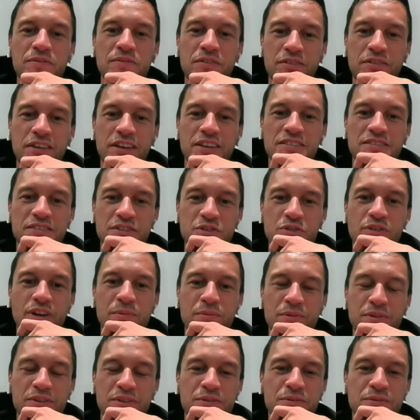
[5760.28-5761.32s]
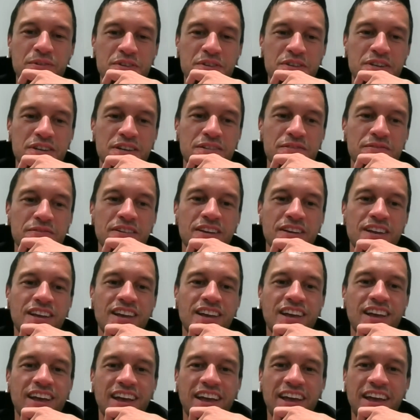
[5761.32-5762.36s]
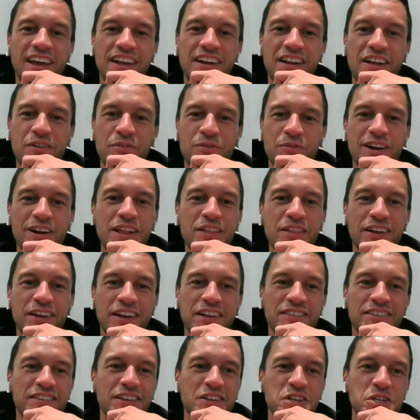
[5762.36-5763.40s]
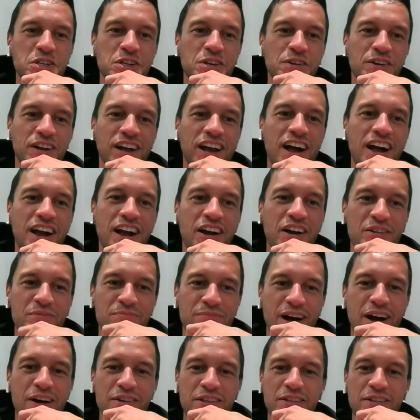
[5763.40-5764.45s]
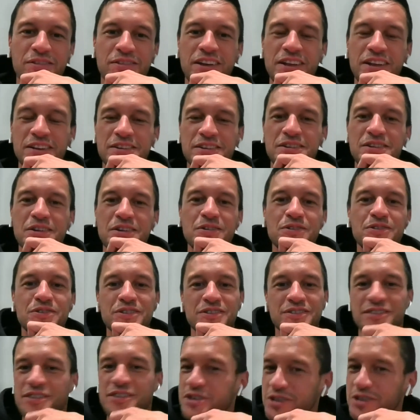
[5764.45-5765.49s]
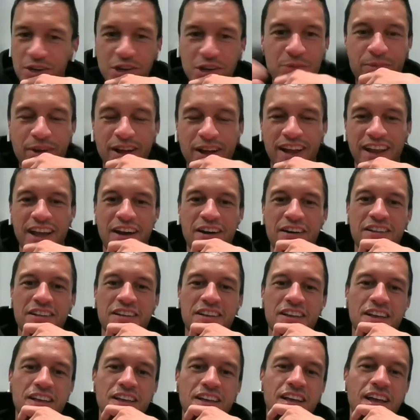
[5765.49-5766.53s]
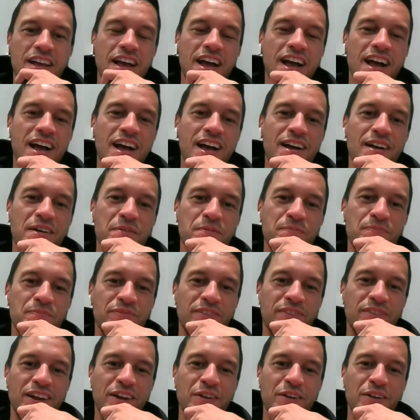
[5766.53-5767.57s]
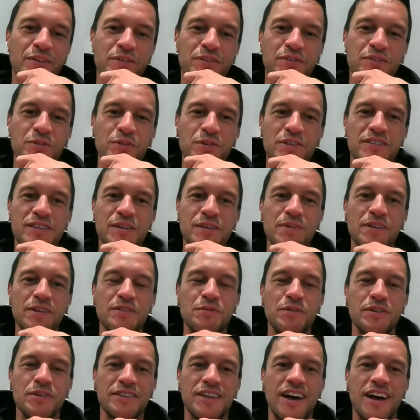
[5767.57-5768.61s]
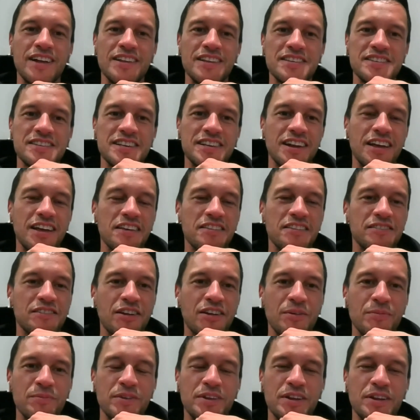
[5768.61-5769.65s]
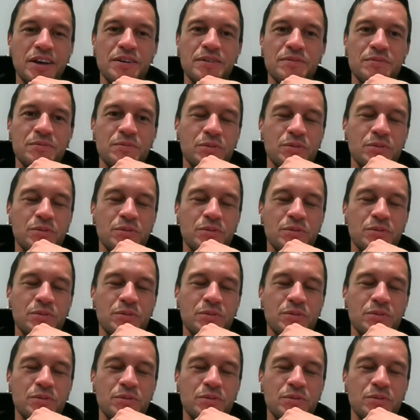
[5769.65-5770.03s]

the things that you're able to achieve. And I really think it's such a ngākau Māori thing to do, just to share it back out. And it was sort of similar to what Tanya said last time, you know,